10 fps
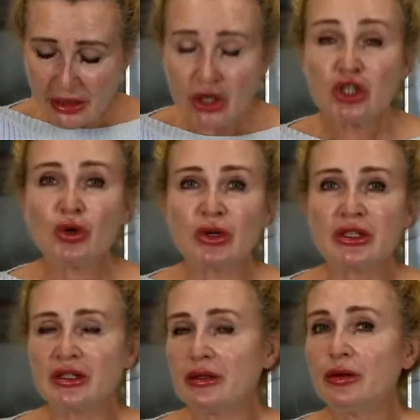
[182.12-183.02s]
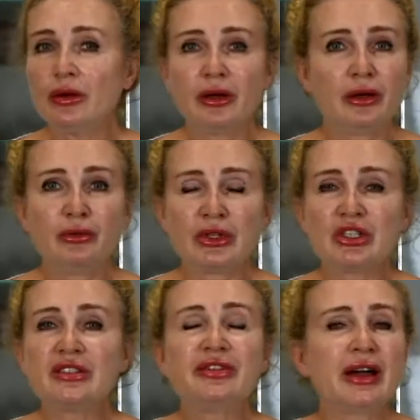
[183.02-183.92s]
shorter, which
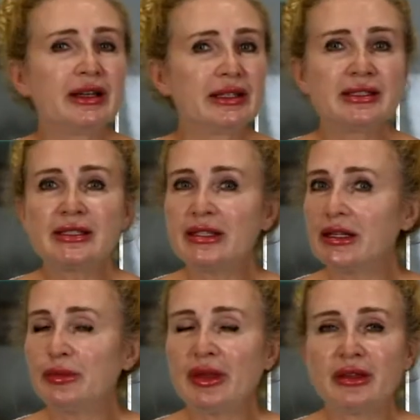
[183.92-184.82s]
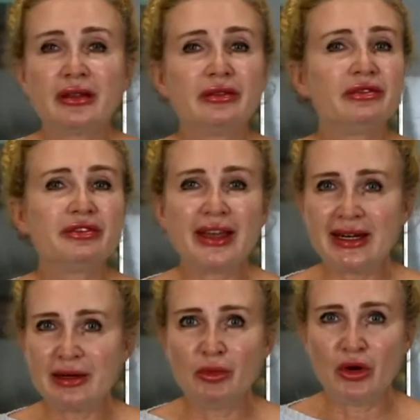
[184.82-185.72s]
is fine. It'll still be
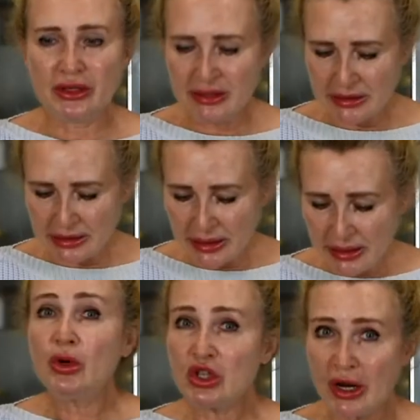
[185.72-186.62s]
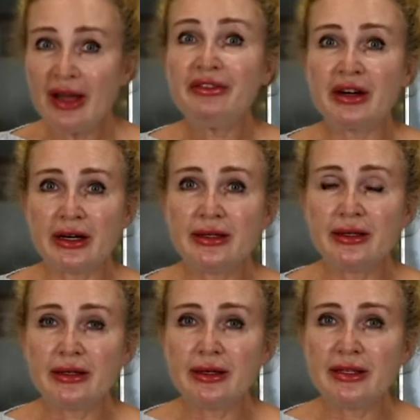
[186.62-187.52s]
very moist. Whichever
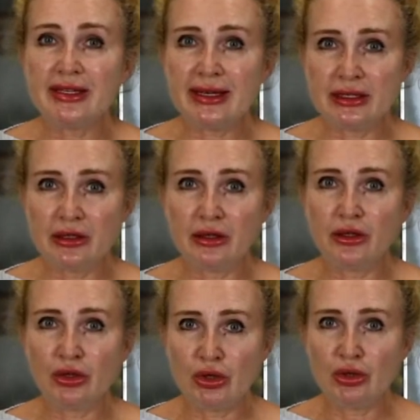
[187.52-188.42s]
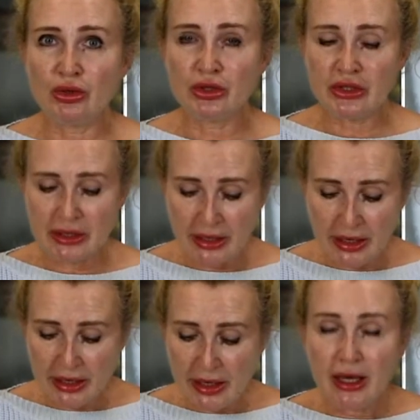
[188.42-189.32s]
tin you use,
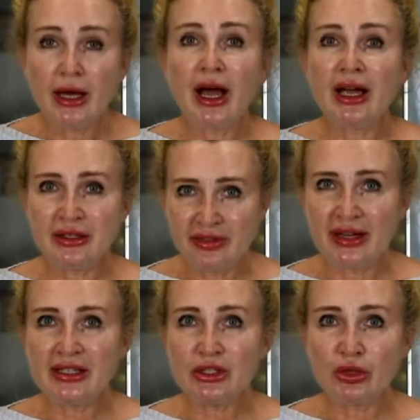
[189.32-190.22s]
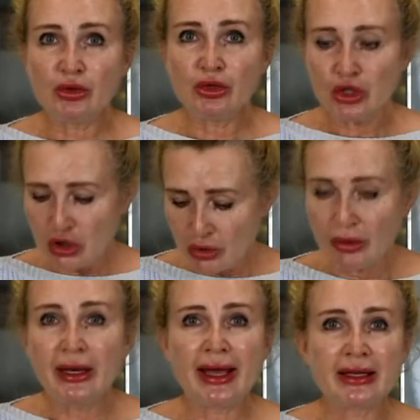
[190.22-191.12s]
I advise you to
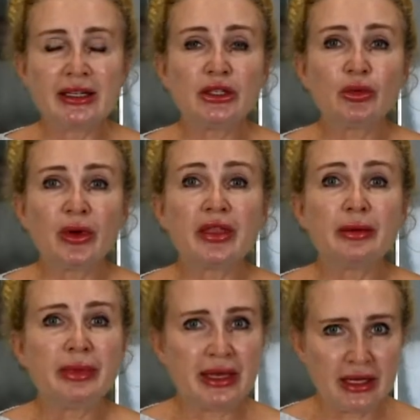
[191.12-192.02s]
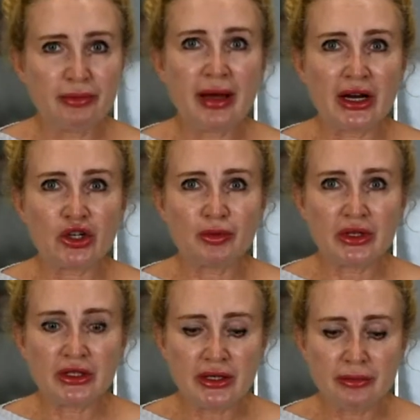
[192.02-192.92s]
align it with baking parchment,
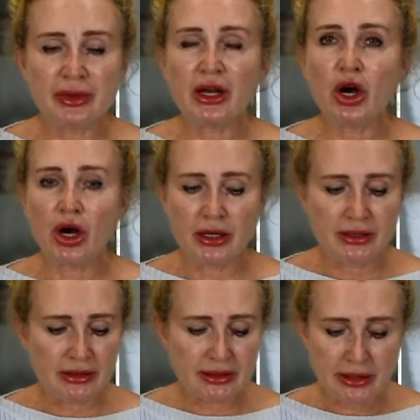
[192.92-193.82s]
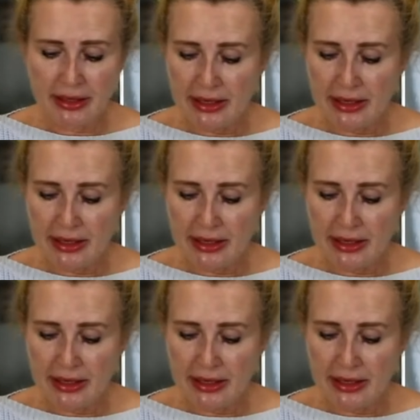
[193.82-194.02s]
because